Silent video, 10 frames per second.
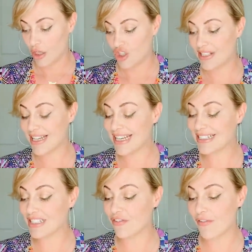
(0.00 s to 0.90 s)
She said
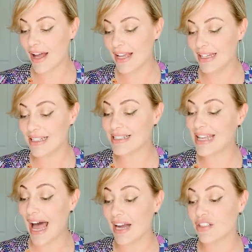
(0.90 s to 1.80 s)
it's defined as
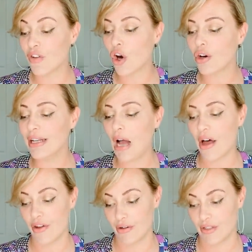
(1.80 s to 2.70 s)
the act of hurting
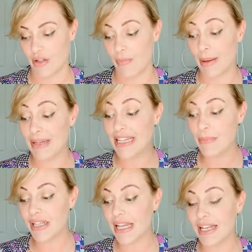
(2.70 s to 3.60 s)
others by
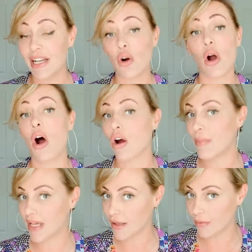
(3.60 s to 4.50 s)
manipulating or
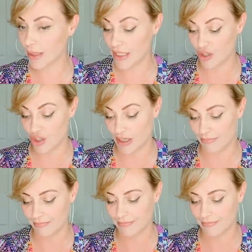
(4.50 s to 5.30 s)
harming their relationship.